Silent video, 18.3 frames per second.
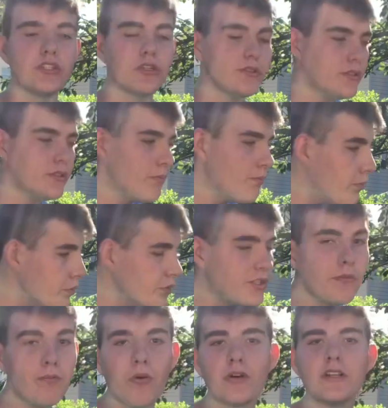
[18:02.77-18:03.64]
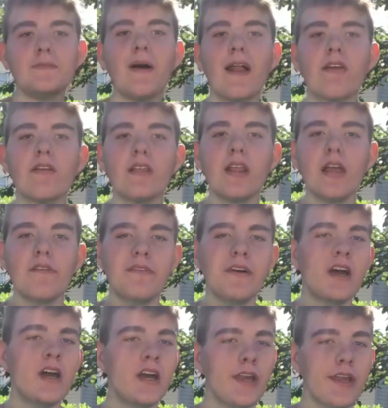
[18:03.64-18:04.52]
it shows the Boosted board's battery life.
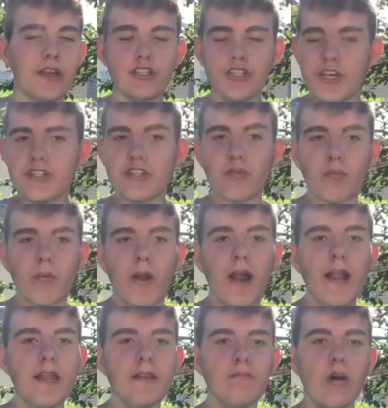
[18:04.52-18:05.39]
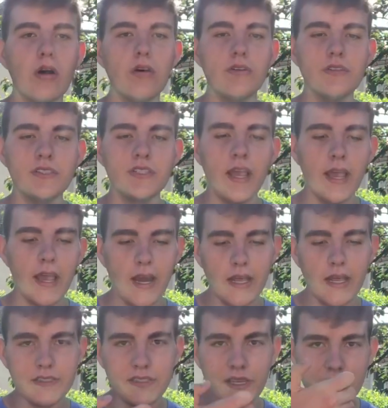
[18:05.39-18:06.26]
You can change the riding modes.
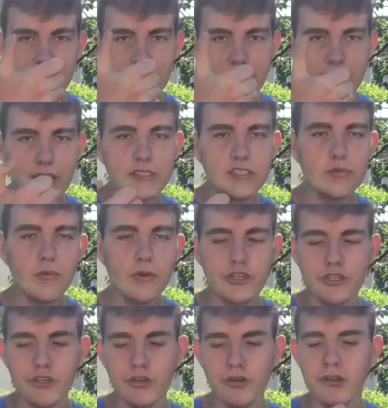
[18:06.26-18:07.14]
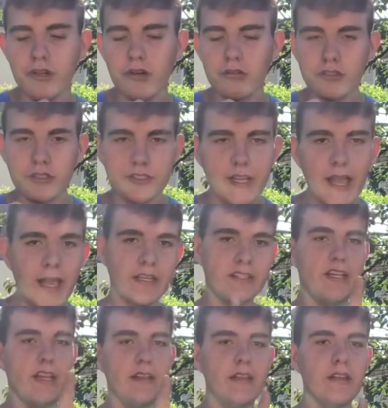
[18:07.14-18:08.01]
It has like the dead switch so you don't just
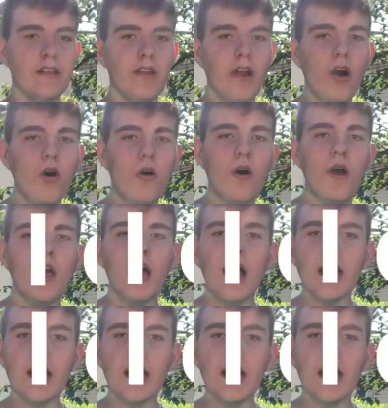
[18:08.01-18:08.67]
accidentally go.